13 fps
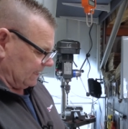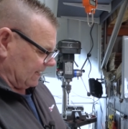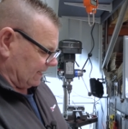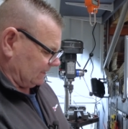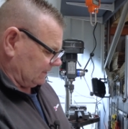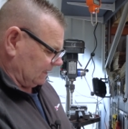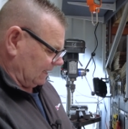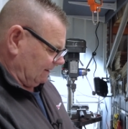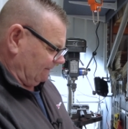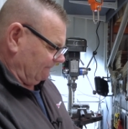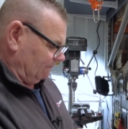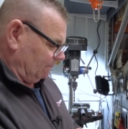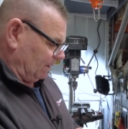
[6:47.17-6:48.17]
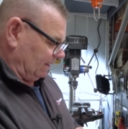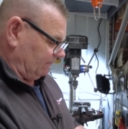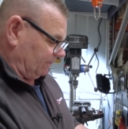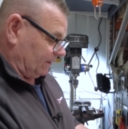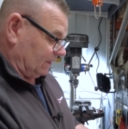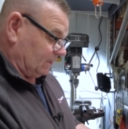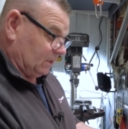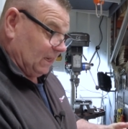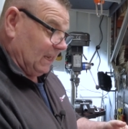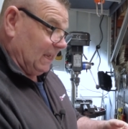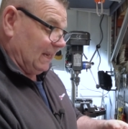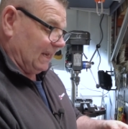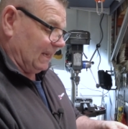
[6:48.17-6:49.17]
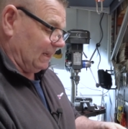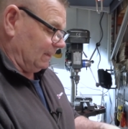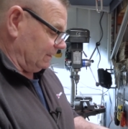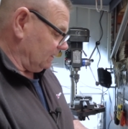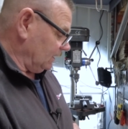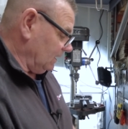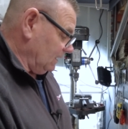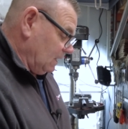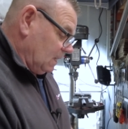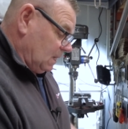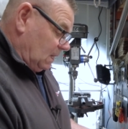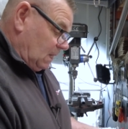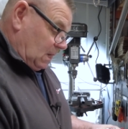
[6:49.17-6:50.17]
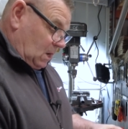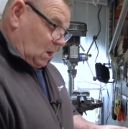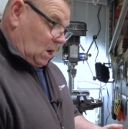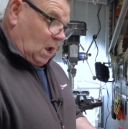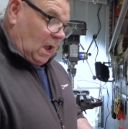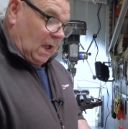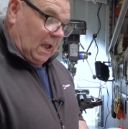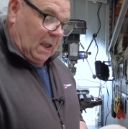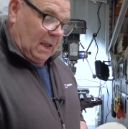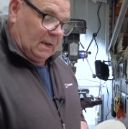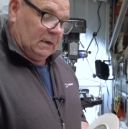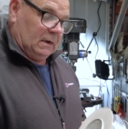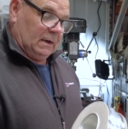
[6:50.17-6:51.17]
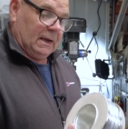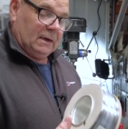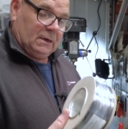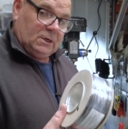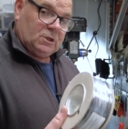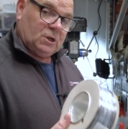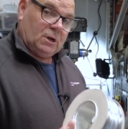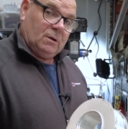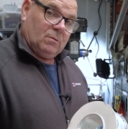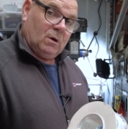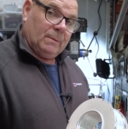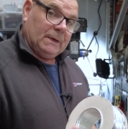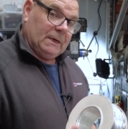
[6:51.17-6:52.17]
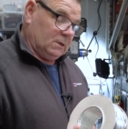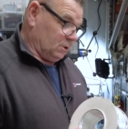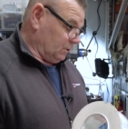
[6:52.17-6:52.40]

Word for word: DX10 made for us in England. And now I'm going to show you why we need a